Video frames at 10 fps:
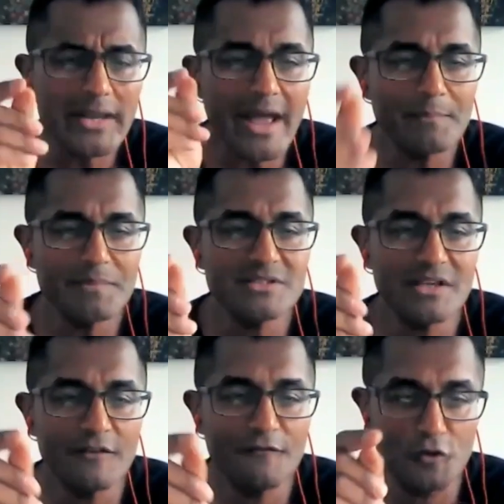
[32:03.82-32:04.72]
what
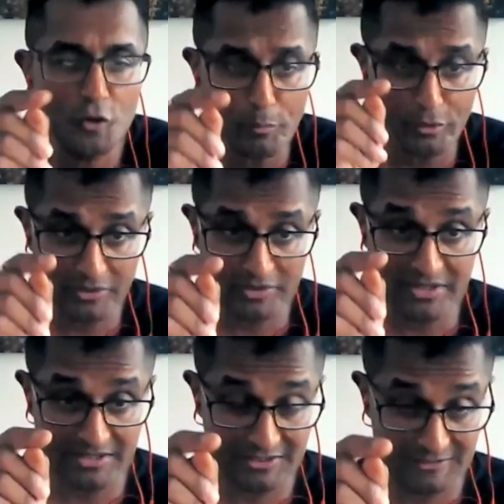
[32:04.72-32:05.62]
happens if you
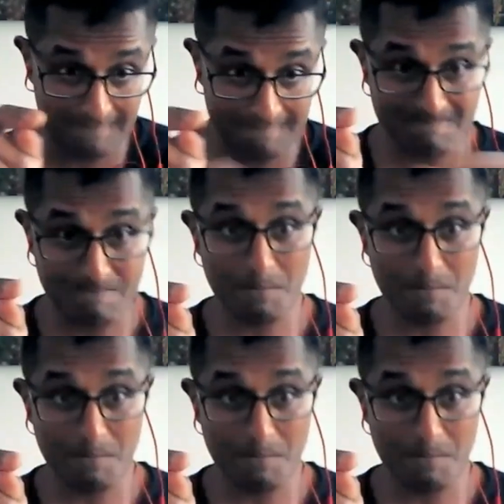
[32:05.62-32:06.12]
put this